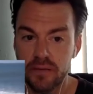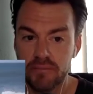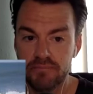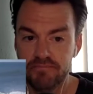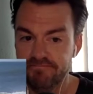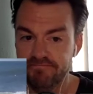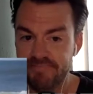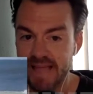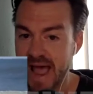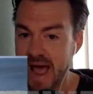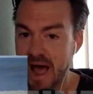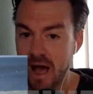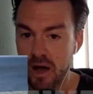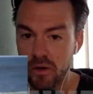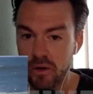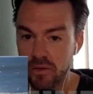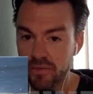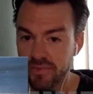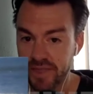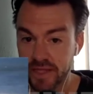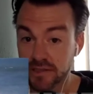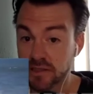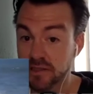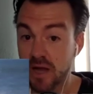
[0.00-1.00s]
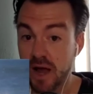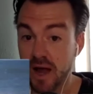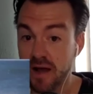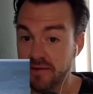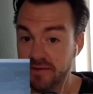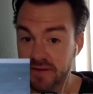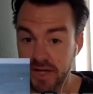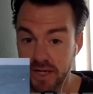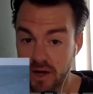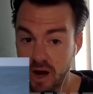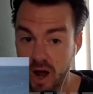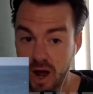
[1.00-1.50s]
Now, that's not
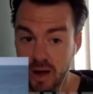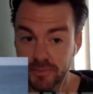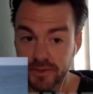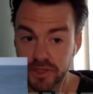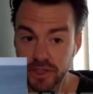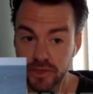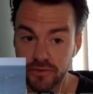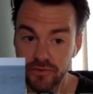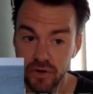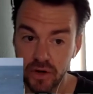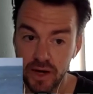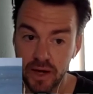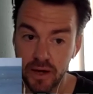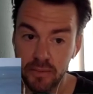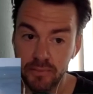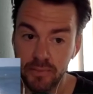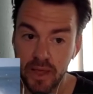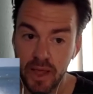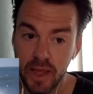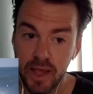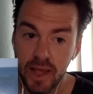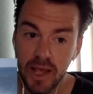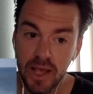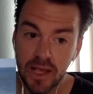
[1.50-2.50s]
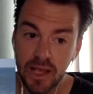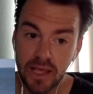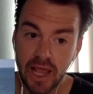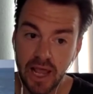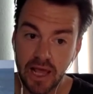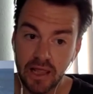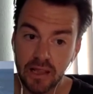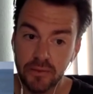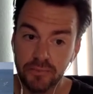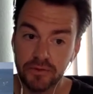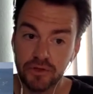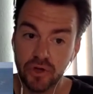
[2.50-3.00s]
even an option for him.
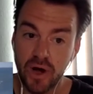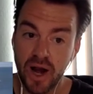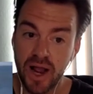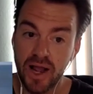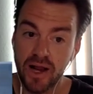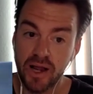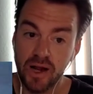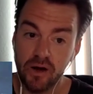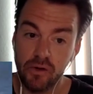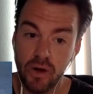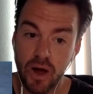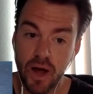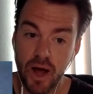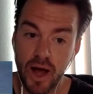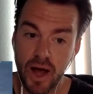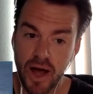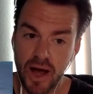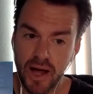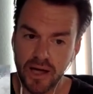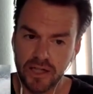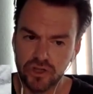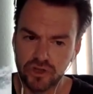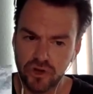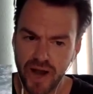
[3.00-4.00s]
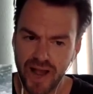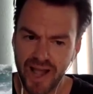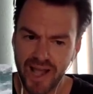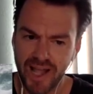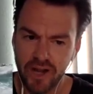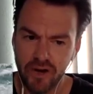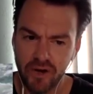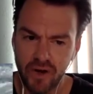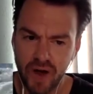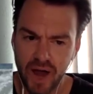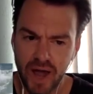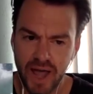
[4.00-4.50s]
Caleb
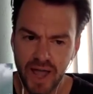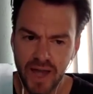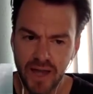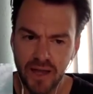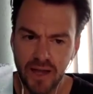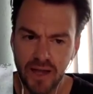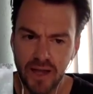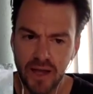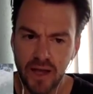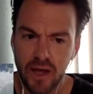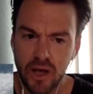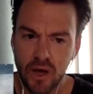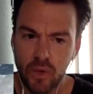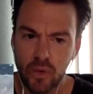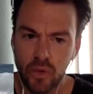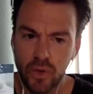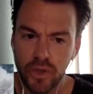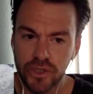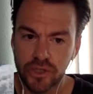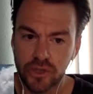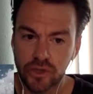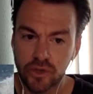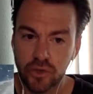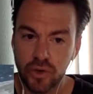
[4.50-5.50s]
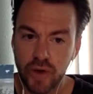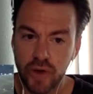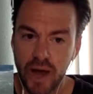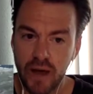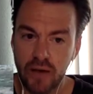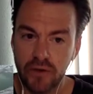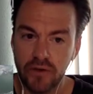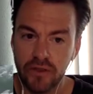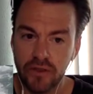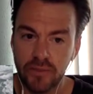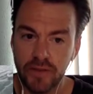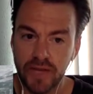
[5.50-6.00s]
Trancred was
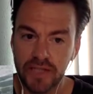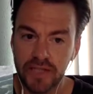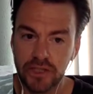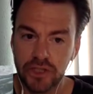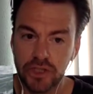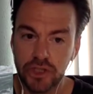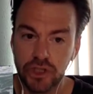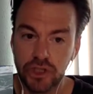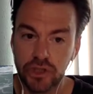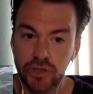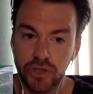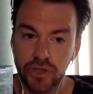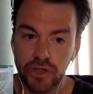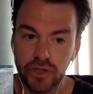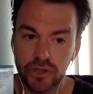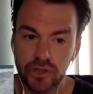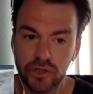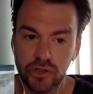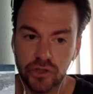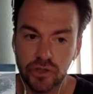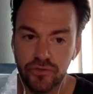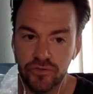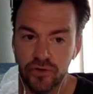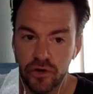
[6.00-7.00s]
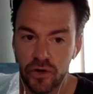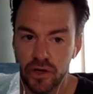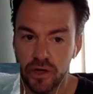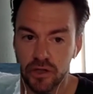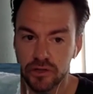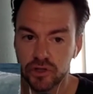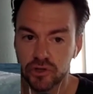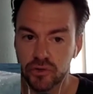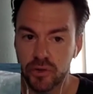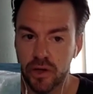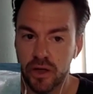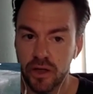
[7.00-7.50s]
crowned the best junior surfer in
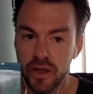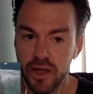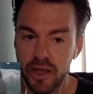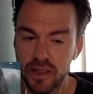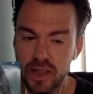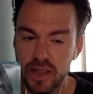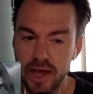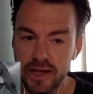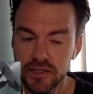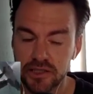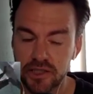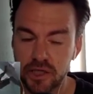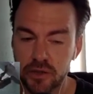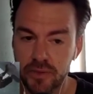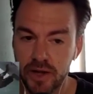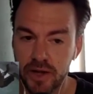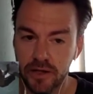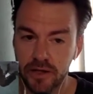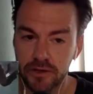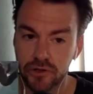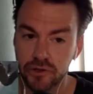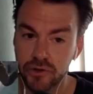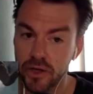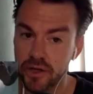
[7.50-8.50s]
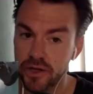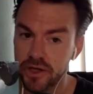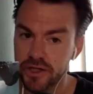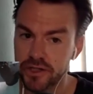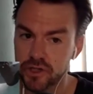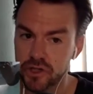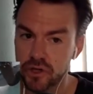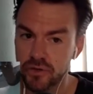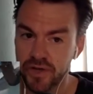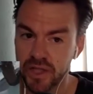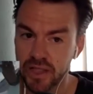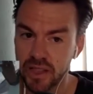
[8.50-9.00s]
Australia last year by Australia
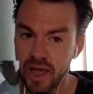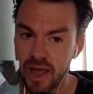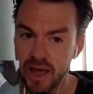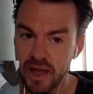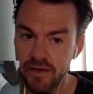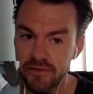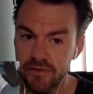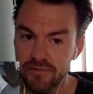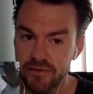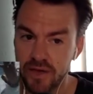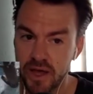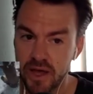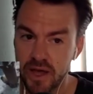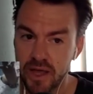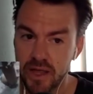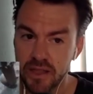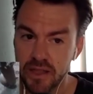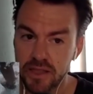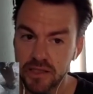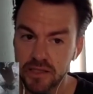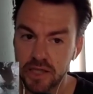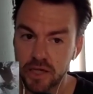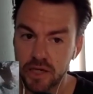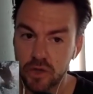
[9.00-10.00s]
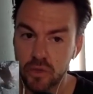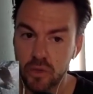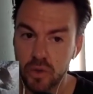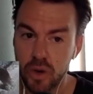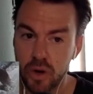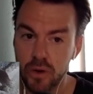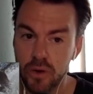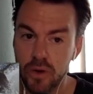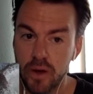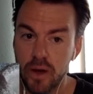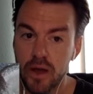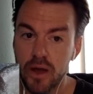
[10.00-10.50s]
Surfing Life. They said,
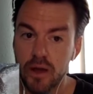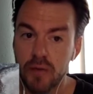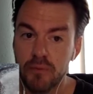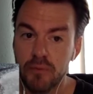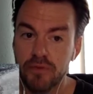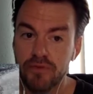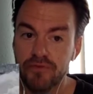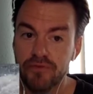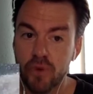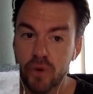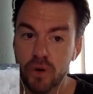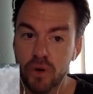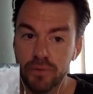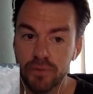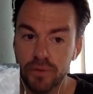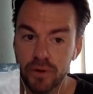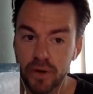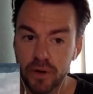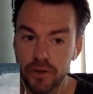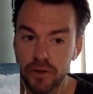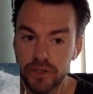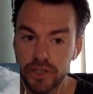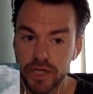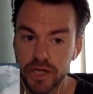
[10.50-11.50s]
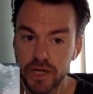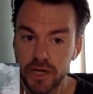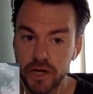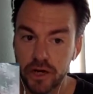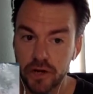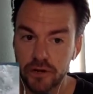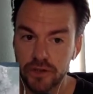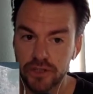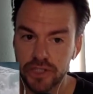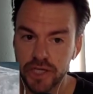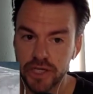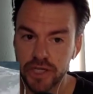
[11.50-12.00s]
quote, before approaching
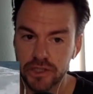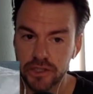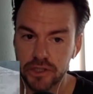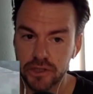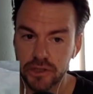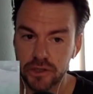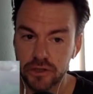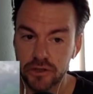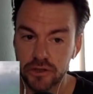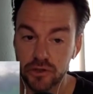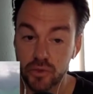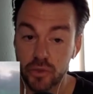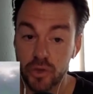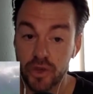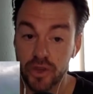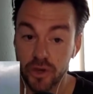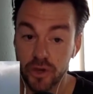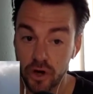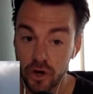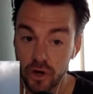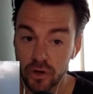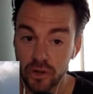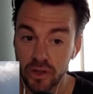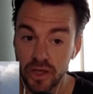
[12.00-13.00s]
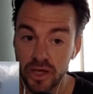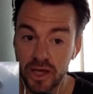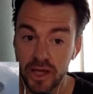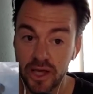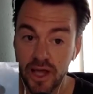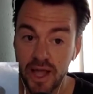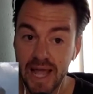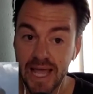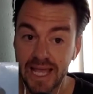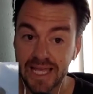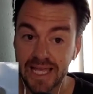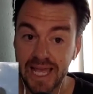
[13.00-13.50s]
negotiations with
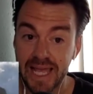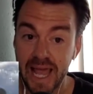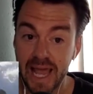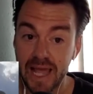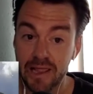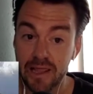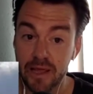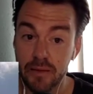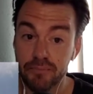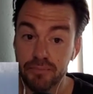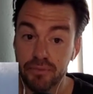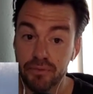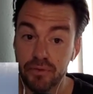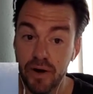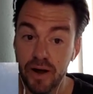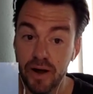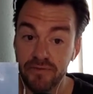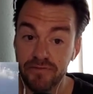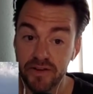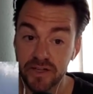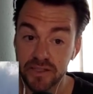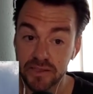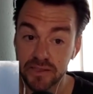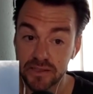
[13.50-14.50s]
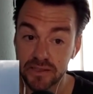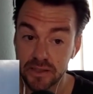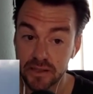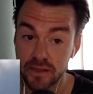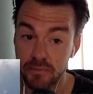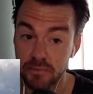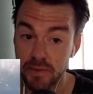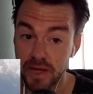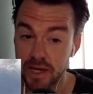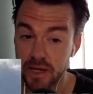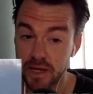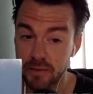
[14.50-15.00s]
Hurley, Caleb prefaced the
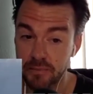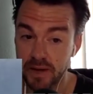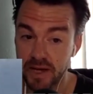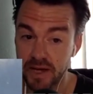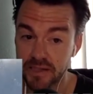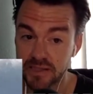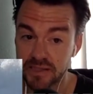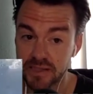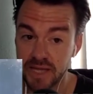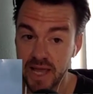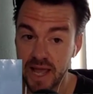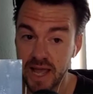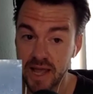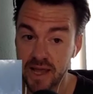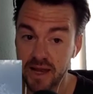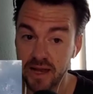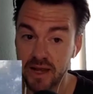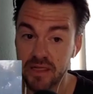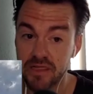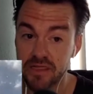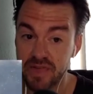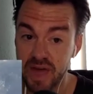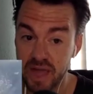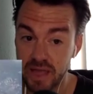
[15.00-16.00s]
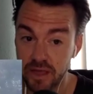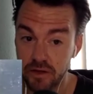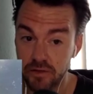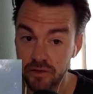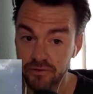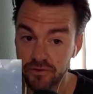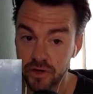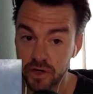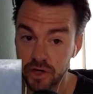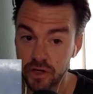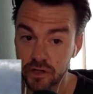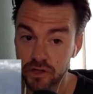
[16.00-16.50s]
meeting by saying, thank you
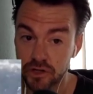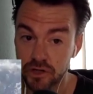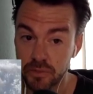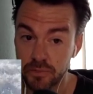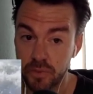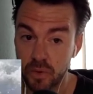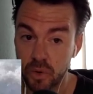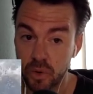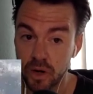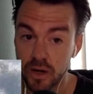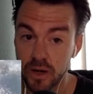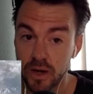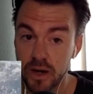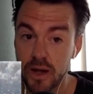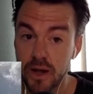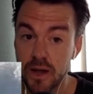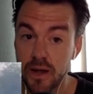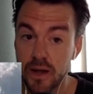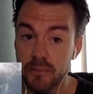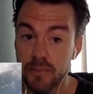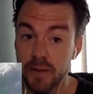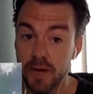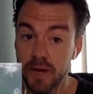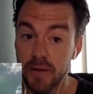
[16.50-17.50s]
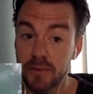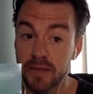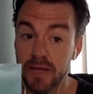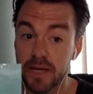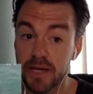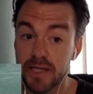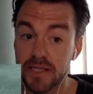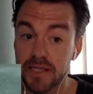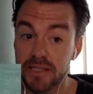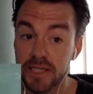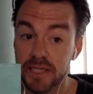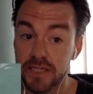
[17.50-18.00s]
for your support, but I'm going
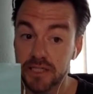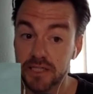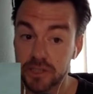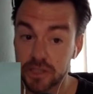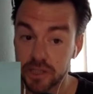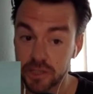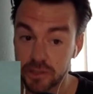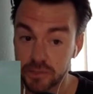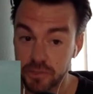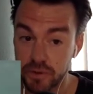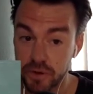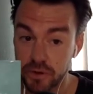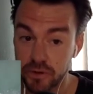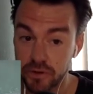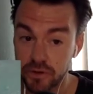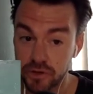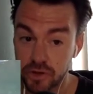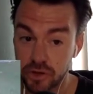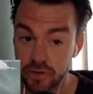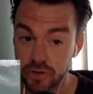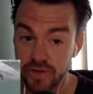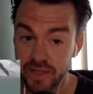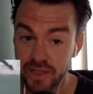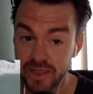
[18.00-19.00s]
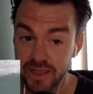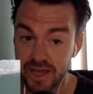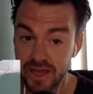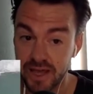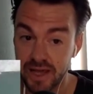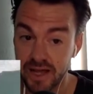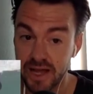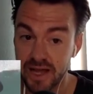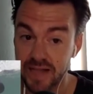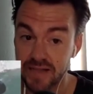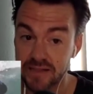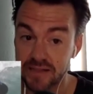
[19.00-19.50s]
to ditch this pro surfing
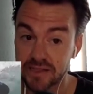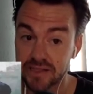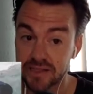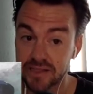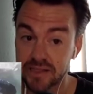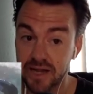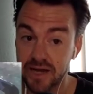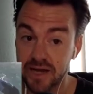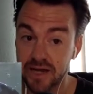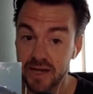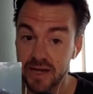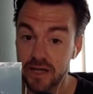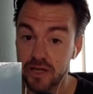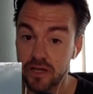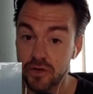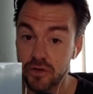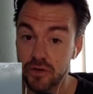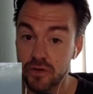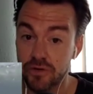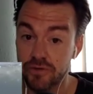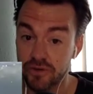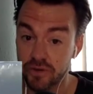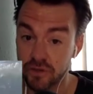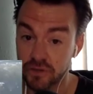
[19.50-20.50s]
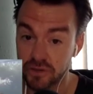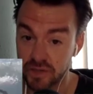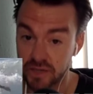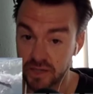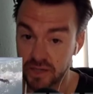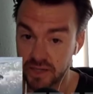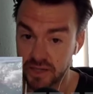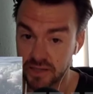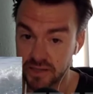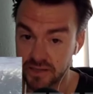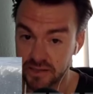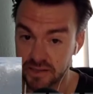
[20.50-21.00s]
thing and study at university
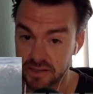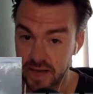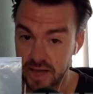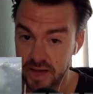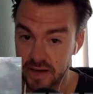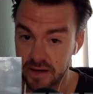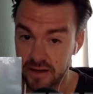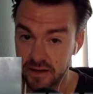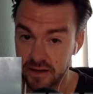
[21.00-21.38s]
instead.